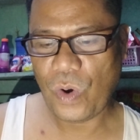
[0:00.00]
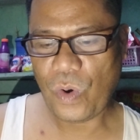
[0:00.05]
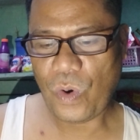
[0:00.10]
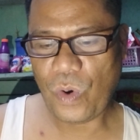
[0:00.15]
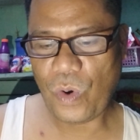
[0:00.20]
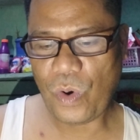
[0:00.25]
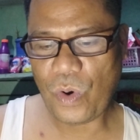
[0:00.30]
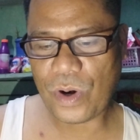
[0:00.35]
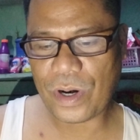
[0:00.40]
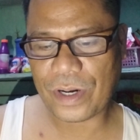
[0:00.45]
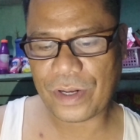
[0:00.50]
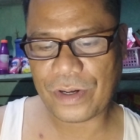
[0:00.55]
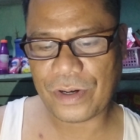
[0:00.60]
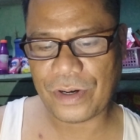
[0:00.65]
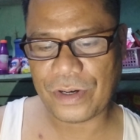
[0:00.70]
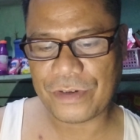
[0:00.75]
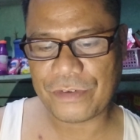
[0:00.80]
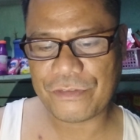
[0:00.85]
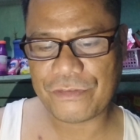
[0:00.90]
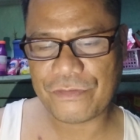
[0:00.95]
or
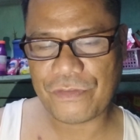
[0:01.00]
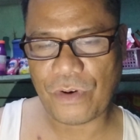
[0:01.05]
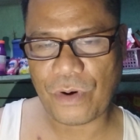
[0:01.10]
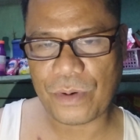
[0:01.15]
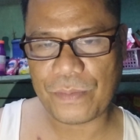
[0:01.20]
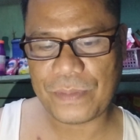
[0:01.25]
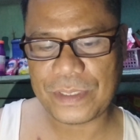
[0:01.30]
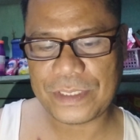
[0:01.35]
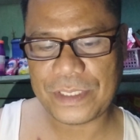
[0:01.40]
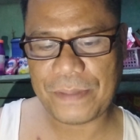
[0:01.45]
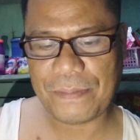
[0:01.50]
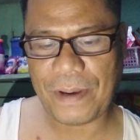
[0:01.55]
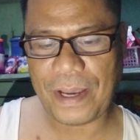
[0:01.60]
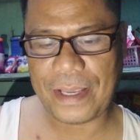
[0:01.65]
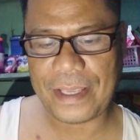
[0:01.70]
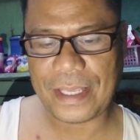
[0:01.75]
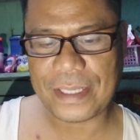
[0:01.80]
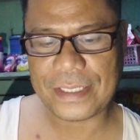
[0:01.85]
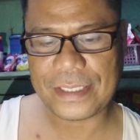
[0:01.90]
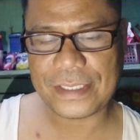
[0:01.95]
conformity
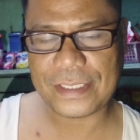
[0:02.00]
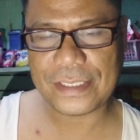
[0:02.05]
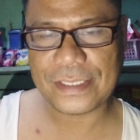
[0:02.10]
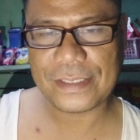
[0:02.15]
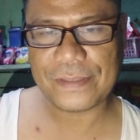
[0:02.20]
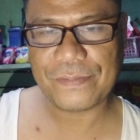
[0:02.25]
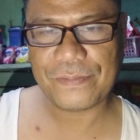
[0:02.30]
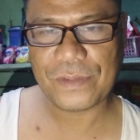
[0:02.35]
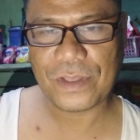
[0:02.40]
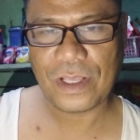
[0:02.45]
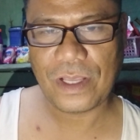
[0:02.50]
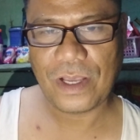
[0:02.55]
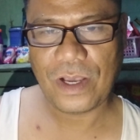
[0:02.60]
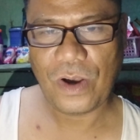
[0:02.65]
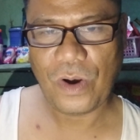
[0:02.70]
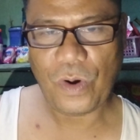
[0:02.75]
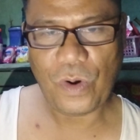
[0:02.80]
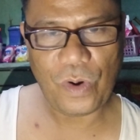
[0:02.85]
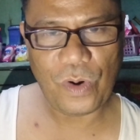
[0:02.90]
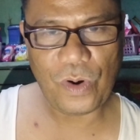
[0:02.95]
bias,
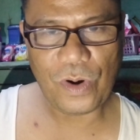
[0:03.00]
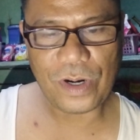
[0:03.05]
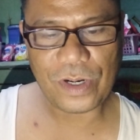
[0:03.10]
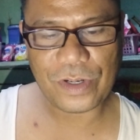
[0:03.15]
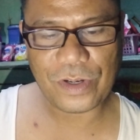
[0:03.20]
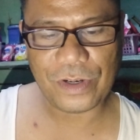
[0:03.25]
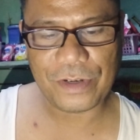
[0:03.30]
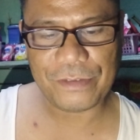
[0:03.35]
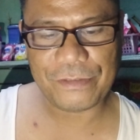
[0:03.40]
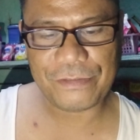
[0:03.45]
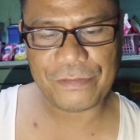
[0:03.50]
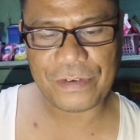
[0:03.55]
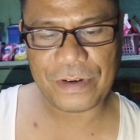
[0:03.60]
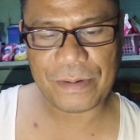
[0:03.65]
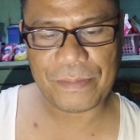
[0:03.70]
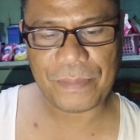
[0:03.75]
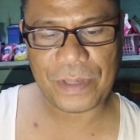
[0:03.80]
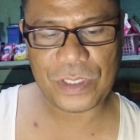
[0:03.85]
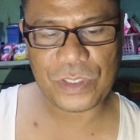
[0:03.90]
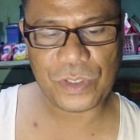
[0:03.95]
or
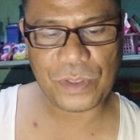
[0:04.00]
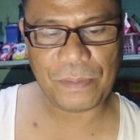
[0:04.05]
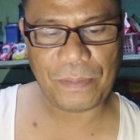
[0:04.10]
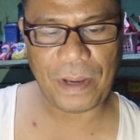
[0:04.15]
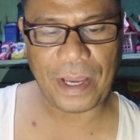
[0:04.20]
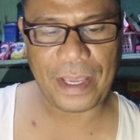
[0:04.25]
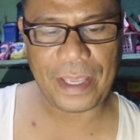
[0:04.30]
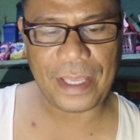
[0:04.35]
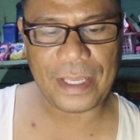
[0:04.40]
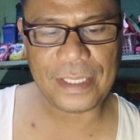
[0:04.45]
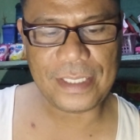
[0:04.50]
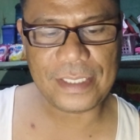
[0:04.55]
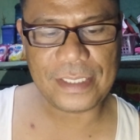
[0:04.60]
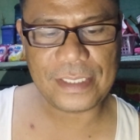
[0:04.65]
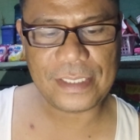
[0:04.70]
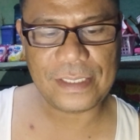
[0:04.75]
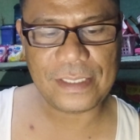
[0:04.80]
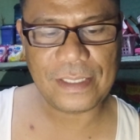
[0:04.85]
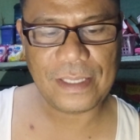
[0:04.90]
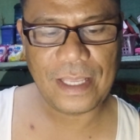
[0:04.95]
confirmation
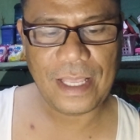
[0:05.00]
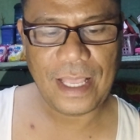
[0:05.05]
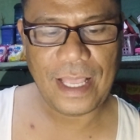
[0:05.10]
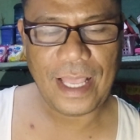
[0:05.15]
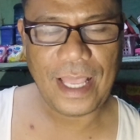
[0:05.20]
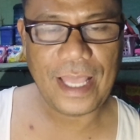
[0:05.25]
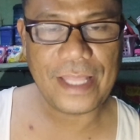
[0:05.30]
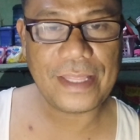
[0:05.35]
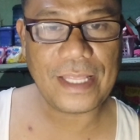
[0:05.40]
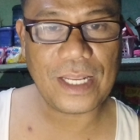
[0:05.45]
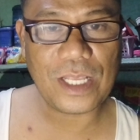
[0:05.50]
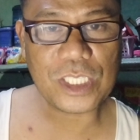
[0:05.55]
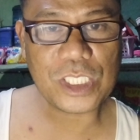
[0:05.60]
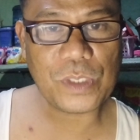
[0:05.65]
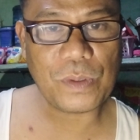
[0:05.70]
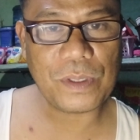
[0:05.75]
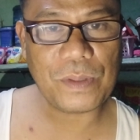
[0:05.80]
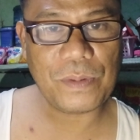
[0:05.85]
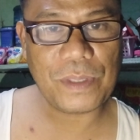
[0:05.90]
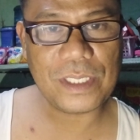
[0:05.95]
bias. And the
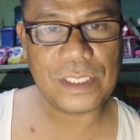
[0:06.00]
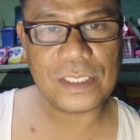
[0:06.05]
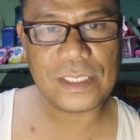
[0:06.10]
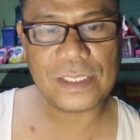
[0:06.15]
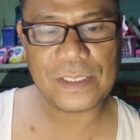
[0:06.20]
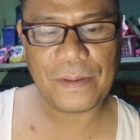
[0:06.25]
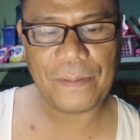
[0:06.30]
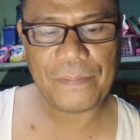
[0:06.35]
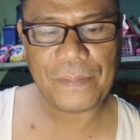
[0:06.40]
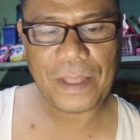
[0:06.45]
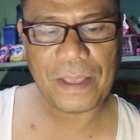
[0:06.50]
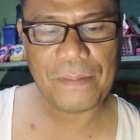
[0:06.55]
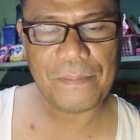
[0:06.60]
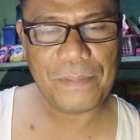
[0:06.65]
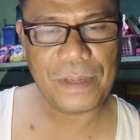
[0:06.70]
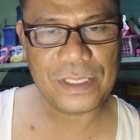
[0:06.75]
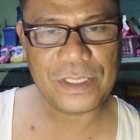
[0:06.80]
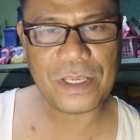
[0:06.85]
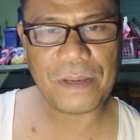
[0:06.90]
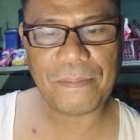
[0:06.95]
last one is
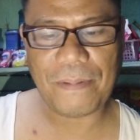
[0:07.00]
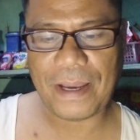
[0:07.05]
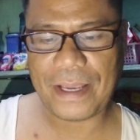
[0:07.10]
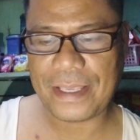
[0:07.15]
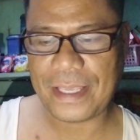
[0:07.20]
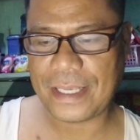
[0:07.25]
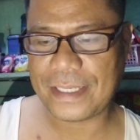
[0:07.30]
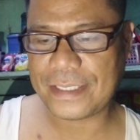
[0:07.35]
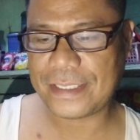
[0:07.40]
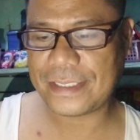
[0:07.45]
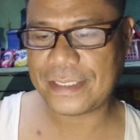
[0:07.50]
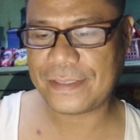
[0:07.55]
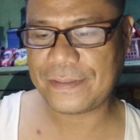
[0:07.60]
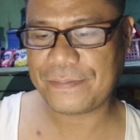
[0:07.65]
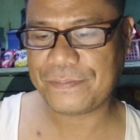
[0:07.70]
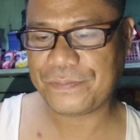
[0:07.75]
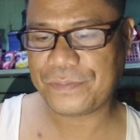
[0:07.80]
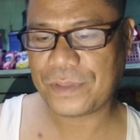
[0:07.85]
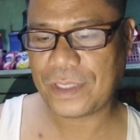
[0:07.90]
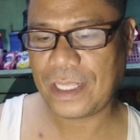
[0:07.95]
media bias.
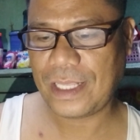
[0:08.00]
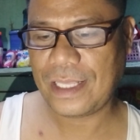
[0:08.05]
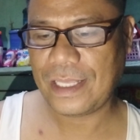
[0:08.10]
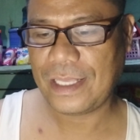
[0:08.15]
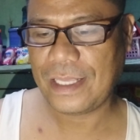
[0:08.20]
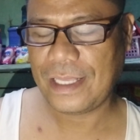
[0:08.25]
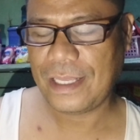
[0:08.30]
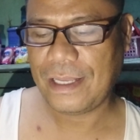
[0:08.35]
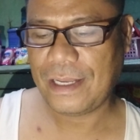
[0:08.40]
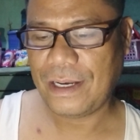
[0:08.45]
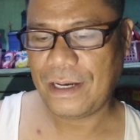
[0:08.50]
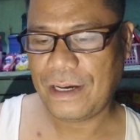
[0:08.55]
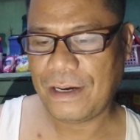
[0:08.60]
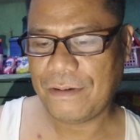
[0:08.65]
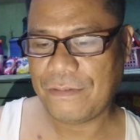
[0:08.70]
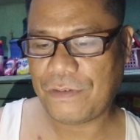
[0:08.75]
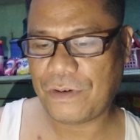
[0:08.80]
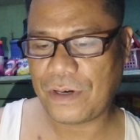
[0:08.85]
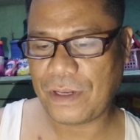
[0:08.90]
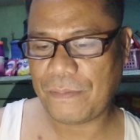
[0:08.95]

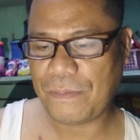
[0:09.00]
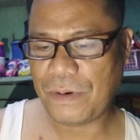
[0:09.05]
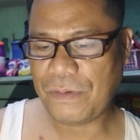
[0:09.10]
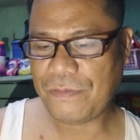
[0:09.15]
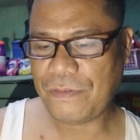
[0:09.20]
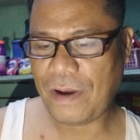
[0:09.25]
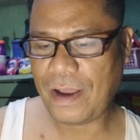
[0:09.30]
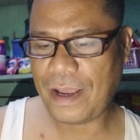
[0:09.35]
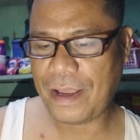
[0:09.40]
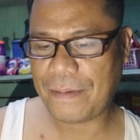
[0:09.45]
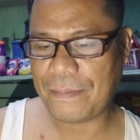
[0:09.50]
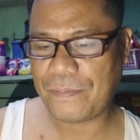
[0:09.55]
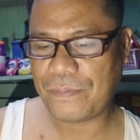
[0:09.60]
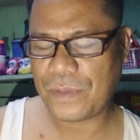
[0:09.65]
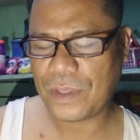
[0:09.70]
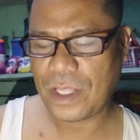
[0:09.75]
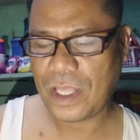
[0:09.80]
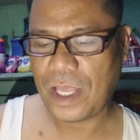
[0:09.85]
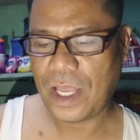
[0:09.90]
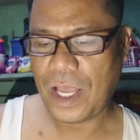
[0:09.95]
For number 5,
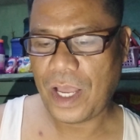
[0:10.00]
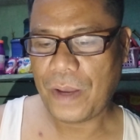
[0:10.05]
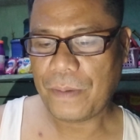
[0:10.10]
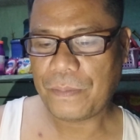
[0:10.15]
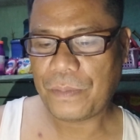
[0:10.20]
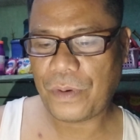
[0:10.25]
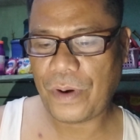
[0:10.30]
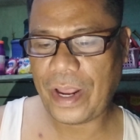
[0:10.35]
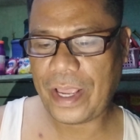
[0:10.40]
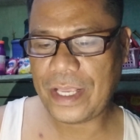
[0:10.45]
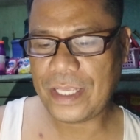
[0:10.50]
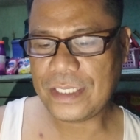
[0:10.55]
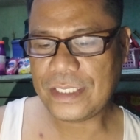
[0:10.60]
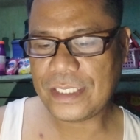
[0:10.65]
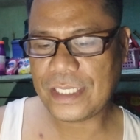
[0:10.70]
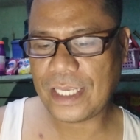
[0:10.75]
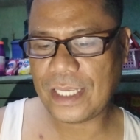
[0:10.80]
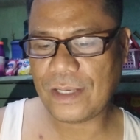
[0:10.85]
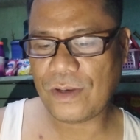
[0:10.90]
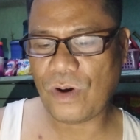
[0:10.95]

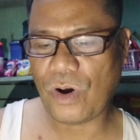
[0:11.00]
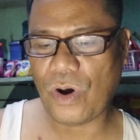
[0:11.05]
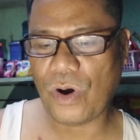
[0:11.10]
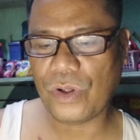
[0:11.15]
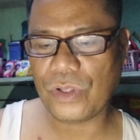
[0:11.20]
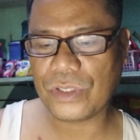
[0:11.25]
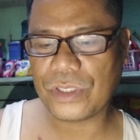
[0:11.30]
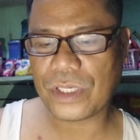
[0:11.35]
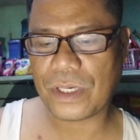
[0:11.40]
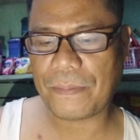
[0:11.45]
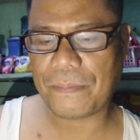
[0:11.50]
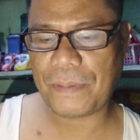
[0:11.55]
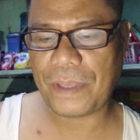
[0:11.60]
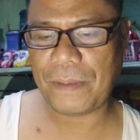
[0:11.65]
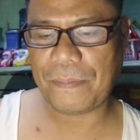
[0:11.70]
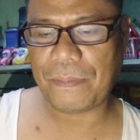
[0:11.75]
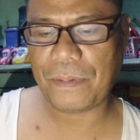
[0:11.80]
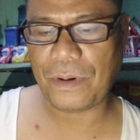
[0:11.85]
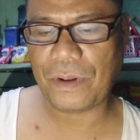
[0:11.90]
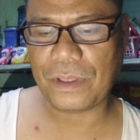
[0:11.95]
praising older
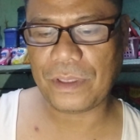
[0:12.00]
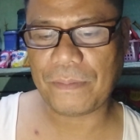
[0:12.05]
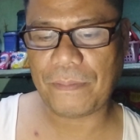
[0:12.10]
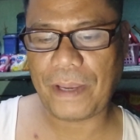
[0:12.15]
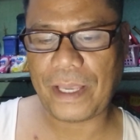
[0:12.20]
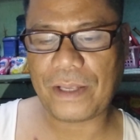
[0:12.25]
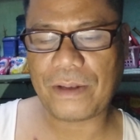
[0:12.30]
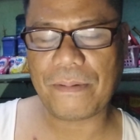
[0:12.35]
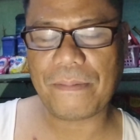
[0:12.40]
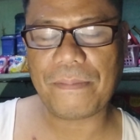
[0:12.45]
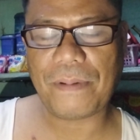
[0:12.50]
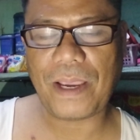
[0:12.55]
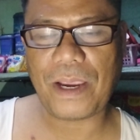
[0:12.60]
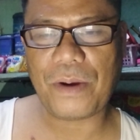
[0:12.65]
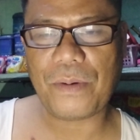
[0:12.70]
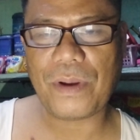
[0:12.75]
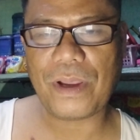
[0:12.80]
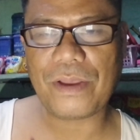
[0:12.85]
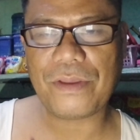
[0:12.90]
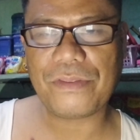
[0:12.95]
people by
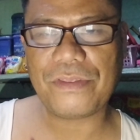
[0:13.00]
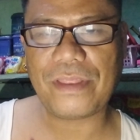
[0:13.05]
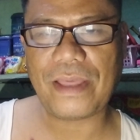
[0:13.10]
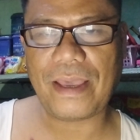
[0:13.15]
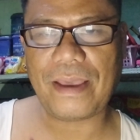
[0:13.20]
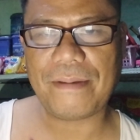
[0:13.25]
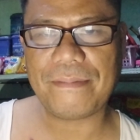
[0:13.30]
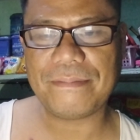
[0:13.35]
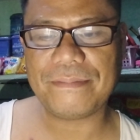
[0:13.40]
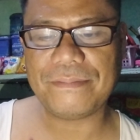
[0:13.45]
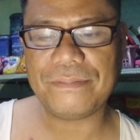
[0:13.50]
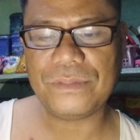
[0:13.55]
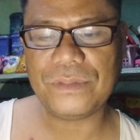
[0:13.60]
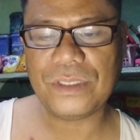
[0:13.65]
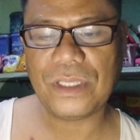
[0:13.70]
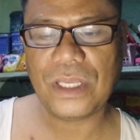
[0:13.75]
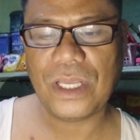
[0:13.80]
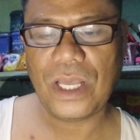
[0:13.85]
comparing them